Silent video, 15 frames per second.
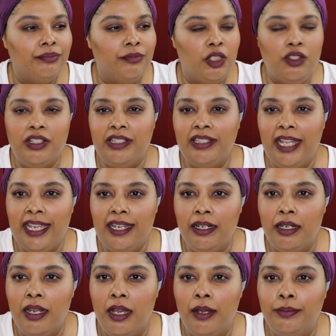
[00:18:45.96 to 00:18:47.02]
to just
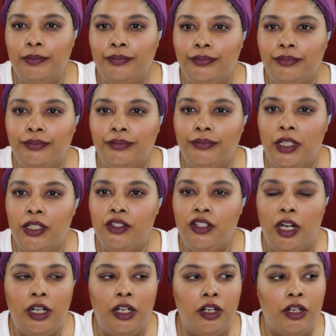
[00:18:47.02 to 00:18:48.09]
lighten up a
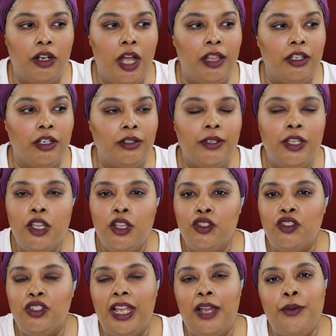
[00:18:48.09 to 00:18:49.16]
darker color.
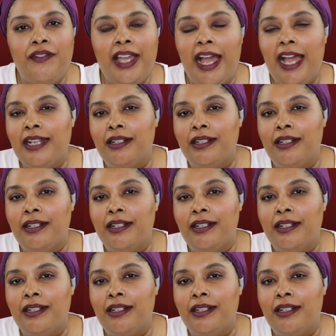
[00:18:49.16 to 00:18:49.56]
So now we've